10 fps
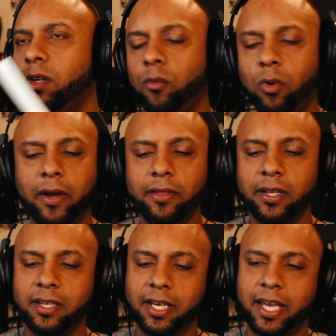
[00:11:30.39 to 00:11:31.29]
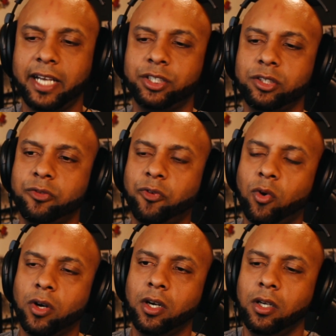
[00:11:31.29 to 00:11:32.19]
What do I think the occasion's
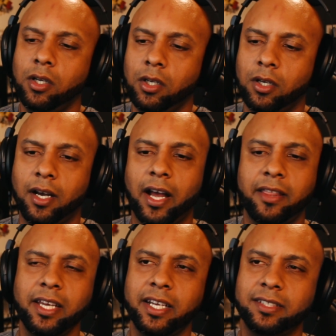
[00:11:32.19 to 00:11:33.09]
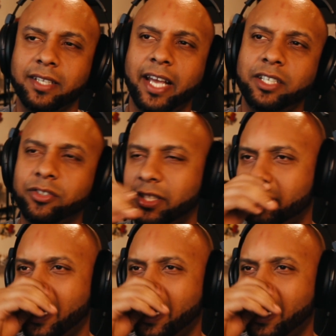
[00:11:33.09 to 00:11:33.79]
for? I think it's ageless.